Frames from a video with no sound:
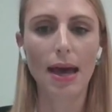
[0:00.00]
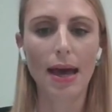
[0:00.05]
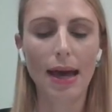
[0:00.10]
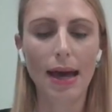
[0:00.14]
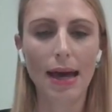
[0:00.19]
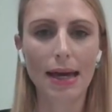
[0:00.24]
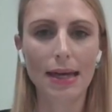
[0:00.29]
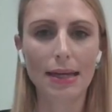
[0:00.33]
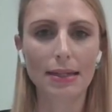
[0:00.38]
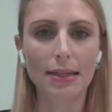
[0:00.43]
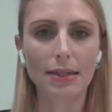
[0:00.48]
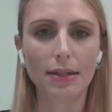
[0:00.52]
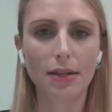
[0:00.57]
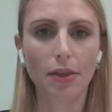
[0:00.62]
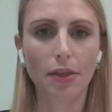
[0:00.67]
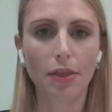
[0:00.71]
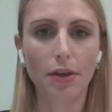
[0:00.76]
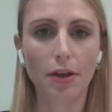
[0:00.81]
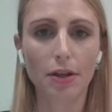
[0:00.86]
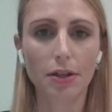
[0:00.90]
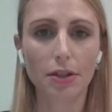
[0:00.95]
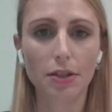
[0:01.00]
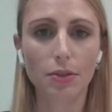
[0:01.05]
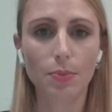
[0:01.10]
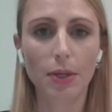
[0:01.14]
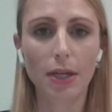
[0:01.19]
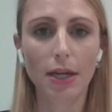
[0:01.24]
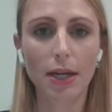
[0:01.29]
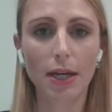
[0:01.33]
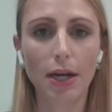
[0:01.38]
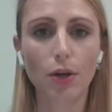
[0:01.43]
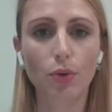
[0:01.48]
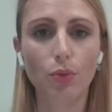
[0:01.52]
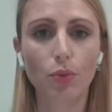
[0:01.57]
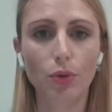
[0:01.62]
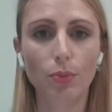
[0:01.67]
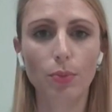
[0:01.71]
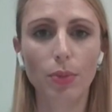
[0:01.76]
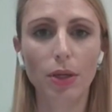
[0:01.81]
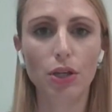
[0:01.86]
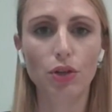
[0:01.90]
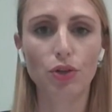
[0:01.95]
And the third speaker
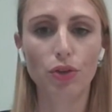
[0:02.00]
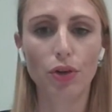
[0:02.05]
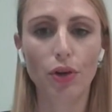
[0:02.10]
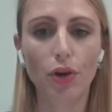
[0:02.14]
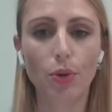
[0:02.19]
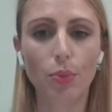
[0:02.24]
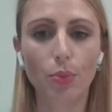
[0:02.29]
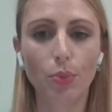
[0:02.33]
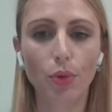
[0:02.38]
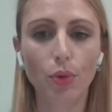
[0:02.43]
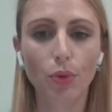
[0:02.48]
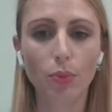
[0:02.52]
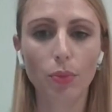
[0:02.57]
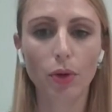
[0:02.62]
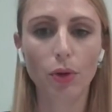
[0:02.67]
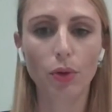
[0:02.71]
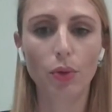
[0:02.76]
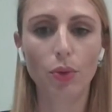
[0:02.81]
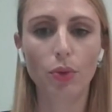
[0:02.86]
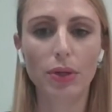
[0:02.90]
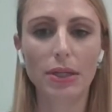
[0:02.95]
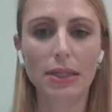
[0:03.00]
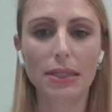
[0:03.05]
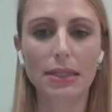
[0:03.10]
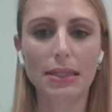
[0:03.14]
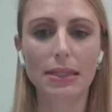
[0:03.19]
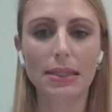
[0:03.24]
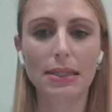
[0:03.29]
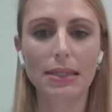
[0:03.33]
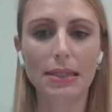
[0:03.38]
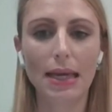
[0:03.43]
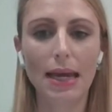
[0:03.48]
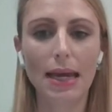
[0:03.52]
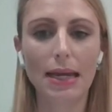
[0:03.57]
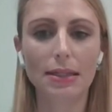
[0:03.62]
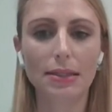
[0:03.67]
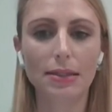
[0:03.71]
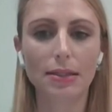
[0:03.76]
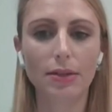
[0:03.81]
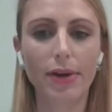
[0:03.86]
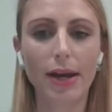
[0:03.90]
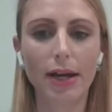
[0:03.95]
will be Jérôme Boom, who is the
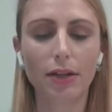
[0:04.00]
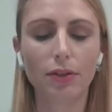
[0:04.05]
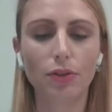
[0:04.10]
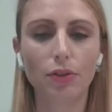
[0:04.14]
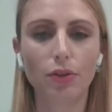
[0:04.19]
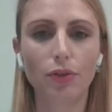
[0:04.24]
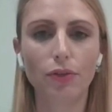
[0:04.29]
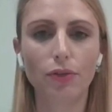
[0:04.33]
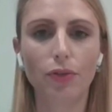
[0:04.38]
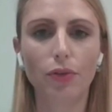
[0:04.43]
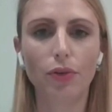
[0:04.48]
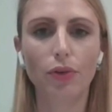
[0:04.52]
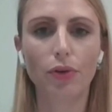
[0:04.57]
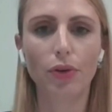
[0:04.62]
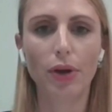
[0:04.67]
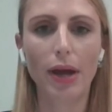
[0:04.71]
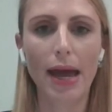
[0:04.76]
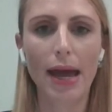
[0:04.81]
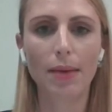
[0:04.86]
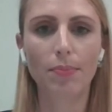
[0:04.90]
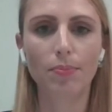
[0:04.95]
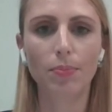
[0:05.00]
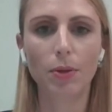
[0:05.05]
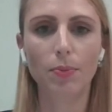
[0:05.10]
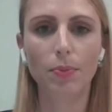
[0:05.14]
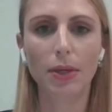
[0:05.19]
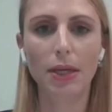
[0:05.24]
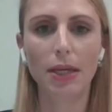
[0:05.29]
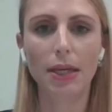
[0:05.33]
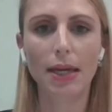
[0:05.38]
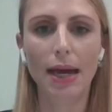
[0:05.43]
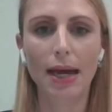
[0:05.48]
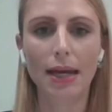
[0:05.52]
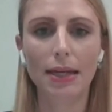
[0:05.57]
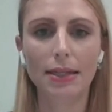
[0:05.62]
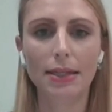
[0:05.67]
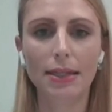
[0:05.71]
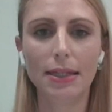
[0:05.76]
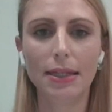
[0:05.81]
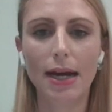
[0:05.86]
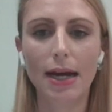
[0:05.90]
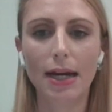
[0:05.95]
Sales Director for MPPE
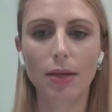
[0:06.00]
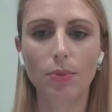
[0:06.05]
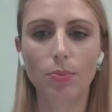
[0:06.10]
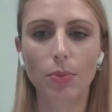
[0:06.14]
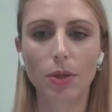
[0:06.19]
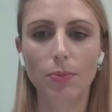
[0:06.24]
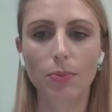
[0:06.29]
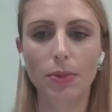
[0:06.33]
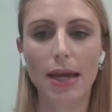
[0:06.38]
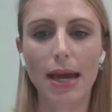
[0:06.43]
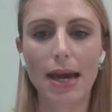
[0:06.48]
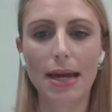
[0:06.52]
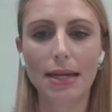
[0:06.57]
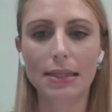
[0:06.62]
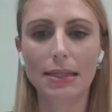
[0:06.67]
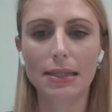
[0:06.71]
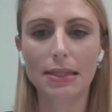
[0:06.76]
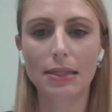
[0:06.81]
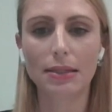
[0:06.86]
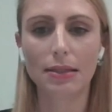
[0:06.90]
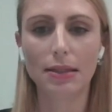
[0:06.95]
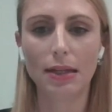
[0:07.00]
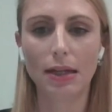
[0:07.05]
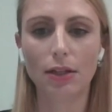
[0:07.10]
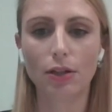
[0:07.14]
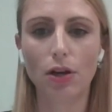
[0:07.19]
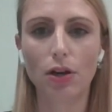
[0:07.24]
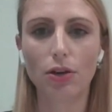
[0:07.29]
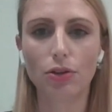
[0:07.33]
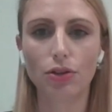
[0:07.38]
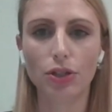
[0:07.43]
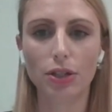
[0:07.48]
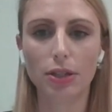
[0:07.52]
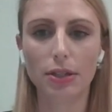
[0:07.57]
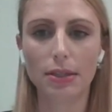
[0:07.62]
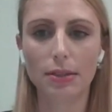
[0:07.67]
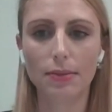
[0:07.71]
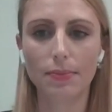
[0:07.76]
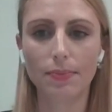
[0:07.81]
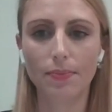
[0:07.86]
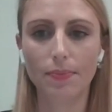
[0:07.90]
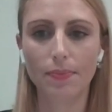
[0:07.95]
and TIPPS
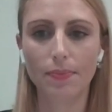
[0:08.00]
technologies.